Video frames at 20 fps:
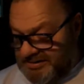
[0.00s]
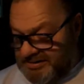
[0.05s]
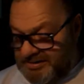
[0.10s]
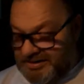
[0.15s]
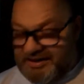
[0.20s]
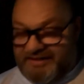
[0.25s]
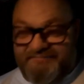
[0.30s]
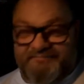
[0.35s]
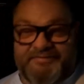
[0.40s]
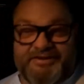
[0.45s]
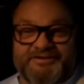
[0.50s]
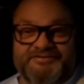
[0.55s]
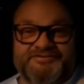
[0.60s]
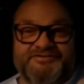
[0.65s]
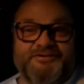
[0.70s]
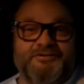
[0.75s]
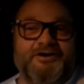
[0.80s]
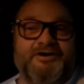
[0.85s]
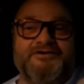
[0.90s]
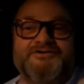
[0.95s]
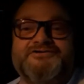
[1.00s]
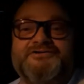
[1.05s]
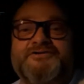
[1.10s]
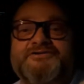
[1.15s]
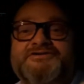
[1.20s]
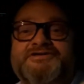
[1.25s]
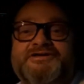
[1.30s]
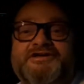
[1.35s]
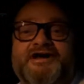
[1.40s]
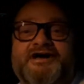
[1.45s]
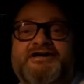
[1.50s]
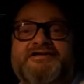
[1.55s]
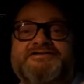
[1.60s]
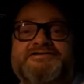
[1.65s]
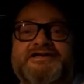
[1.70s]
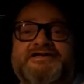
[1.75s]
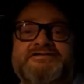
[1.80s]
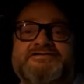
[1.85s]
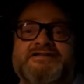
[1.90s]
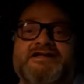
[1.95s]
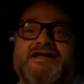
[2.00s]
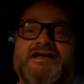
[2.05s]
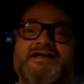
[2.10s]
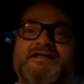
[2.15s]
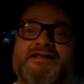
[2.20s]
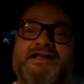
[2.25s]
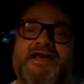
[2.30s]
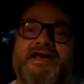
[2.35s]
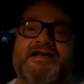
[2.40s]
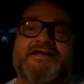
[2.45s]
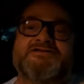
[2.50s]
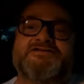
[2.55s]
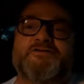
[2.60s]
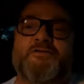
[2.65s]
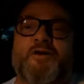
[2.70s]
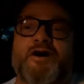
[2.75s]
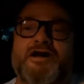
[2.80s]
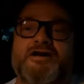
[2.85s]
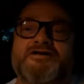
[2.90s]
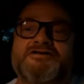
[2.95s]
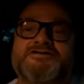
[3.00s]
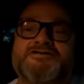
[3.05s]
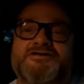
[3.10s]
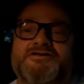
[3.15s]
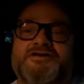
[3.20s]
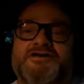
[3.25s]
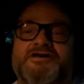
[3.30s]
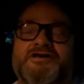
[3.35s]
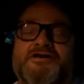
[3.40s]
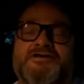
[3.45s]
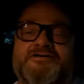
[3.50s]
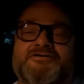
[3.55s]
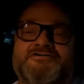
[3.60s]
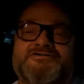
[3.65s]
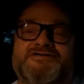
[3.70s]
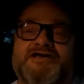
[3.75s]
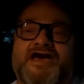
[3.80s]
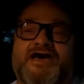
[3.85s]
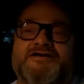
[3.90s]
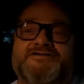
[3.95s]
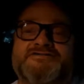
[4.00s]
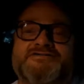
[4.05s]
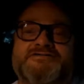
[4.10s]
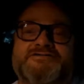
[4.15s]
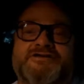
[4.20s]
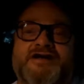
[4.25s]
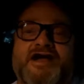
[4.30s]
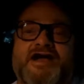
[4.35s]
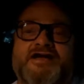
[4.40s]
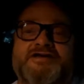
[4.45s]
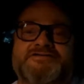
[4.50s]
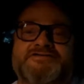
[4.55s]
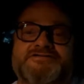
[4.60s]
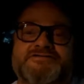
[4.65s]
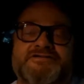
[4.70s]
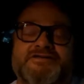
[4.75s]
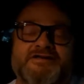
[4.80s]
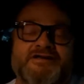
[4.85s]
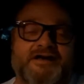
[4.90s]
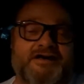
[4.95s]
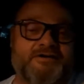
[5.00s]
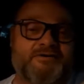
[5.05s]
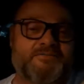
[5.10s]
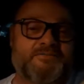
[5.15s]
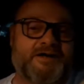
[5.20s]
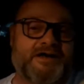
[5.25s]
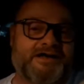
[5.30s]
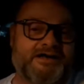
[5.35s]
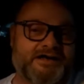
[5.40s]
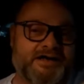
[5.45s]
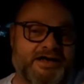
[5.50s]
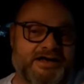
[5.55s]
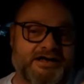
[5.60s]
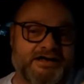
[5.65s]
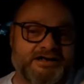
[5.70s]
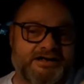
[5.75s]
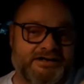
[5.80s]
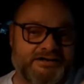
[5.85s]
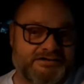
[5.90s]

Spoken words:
I've been through all sorts of nonsense like that. Squatters took your uncle's house and trashed it. Oh my God.